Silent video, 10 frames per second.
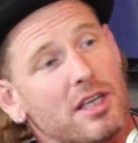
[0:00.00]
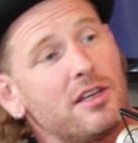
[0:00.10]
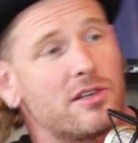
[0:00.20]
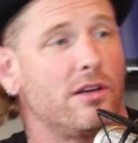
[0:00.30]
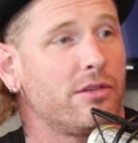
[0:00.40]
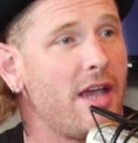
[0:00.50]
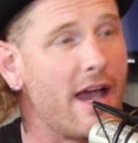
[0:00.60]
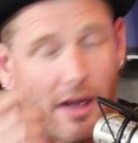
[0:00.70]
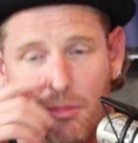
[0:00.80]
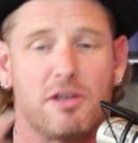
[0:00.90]
to think so,
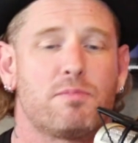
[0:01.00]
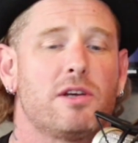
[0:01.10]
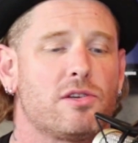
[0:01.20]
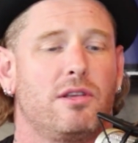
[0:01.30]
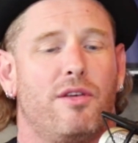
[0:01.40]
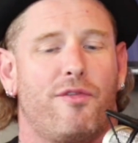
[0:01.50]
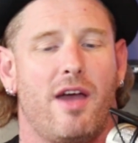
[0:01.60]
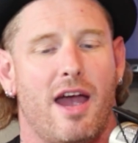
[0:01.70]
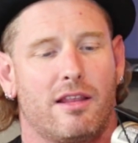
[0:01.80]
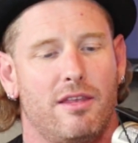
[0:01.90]
yeah. I mean, especially in the
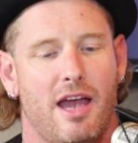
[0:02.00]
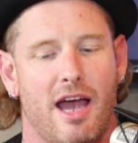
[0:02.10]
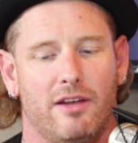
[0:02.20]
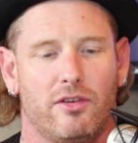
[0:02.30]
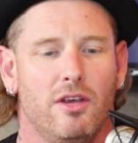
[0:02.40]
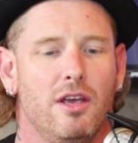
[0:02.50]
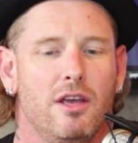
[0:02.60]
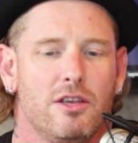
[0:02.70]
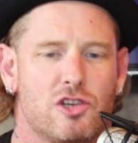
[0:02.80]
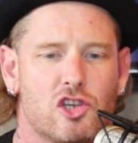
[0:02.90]
fact that
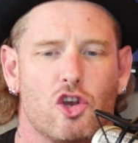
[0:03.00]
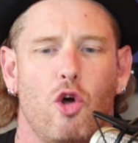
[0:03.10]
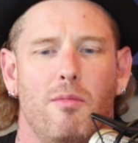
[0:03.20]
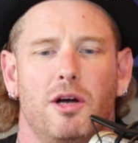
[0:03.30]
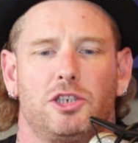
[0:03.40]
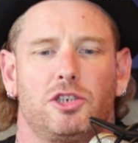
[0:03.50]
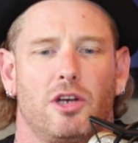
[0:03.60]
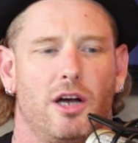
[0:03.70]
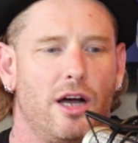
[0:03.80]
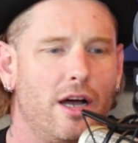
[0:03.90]
so
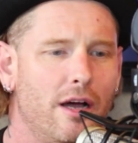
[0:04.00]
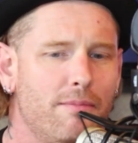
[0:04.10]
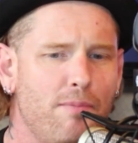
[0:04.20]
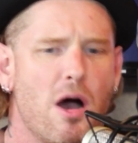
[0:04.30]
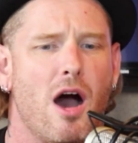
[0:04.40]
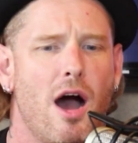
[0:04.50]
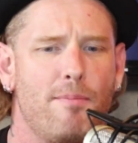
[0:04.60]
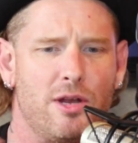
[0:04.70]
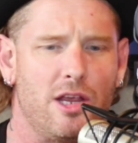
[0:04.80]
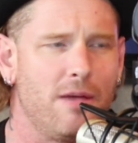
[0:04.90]
much
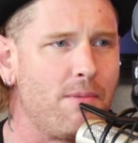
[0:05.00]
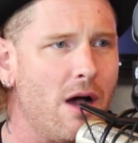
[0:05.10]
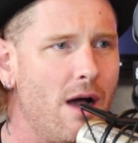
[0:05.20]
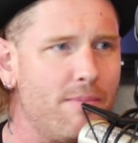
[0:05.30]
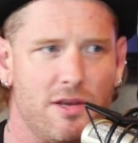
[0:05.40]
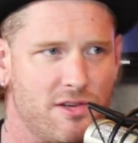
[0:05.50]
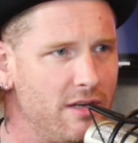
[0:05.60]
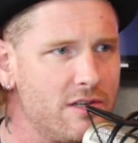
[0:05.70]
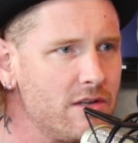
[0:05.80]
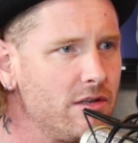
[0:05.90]
pop and hip-hop
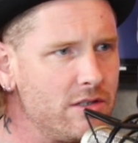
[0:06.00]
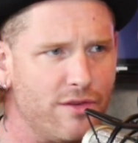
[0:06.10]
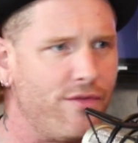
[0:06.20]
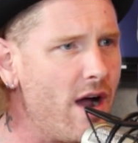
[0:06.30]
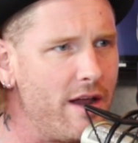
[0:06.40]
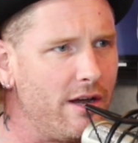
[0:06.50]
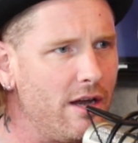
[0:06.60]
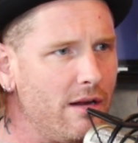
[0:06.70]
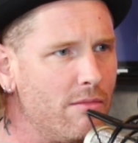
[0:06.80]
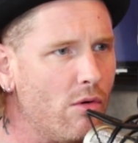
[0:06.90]
isn't divided
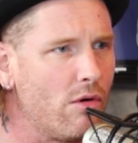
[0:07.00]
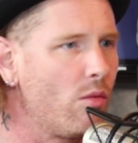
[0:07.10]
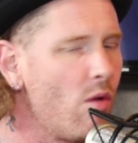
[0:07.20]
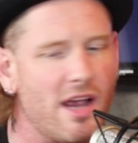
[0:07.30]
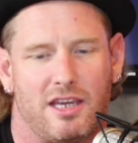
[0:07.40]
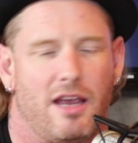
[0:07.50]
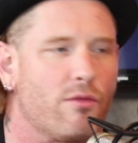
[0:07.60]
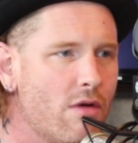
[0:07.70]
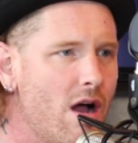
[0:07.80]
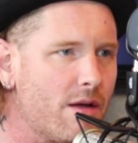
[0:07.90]
anymore. Why
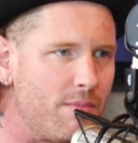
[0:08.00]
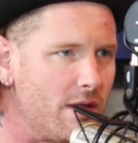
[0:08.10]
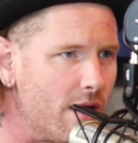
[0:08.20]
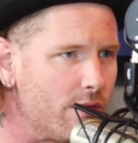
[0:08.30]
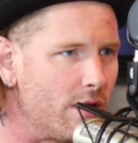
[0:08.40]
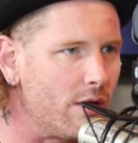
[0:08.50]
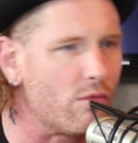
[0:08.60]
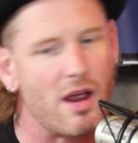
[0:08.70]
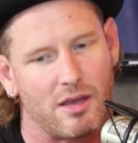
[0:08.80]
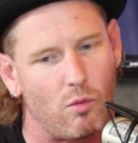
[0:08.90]
can't rock be that way?
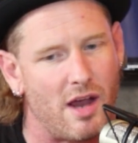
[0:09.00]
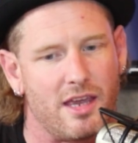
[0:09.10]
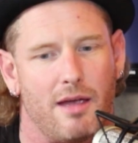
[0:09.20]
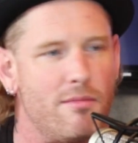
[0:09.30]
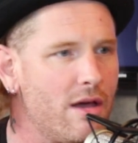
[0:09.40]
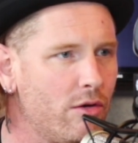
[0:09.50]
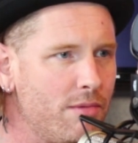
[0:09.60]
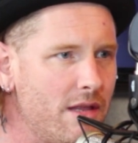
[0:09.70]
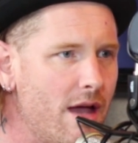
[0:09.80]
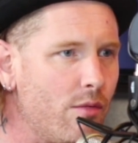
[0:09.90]
Why can't metal be